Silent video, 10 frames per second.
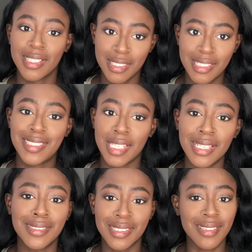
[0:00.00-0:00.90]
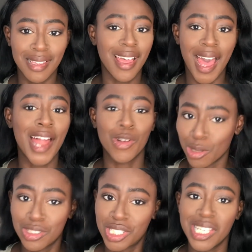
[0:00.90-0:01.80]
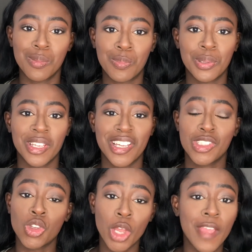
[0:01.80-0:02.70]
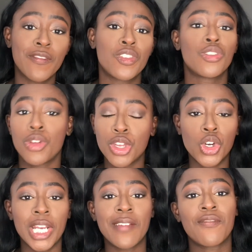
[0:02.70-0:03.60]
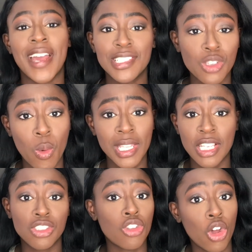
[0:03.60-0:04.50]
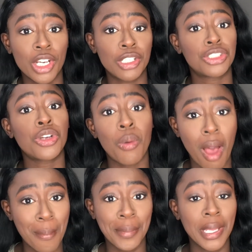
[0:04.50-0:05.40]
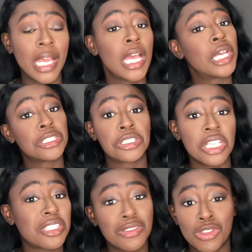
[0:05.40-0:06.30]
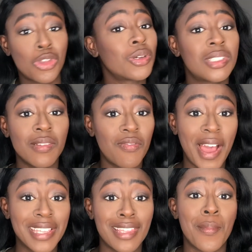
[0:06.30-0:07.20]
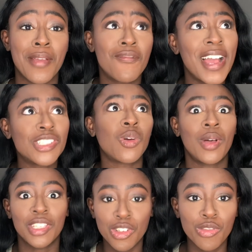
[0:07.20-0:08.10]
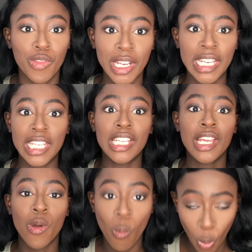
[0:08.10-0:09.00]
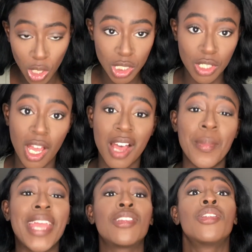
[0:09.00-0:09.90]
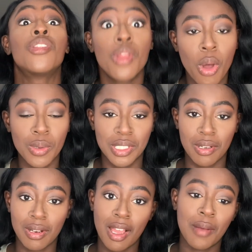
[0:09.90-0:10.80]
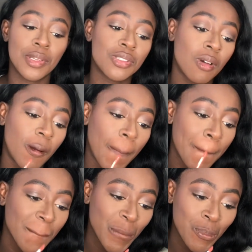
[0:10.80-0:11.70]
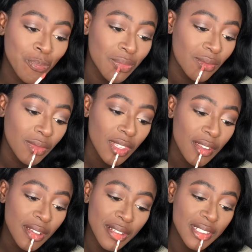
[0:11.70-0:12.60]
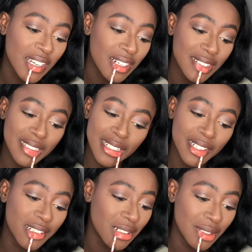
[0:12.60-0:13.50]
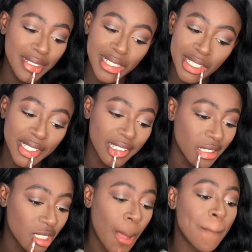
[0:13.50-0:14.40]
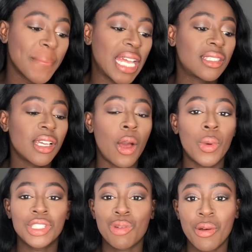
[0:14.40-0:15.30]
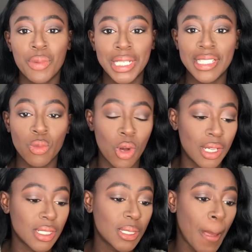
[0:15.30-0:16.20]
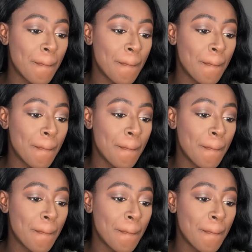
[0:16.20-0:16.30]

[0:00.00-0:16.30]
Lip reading: seats are not cheap. So if you're gonna invite someone that's not gonna show up, just don't invite Invite someone that you really want to come and is gonna come as well. Because oh my goodness, I think I went to a wedding once,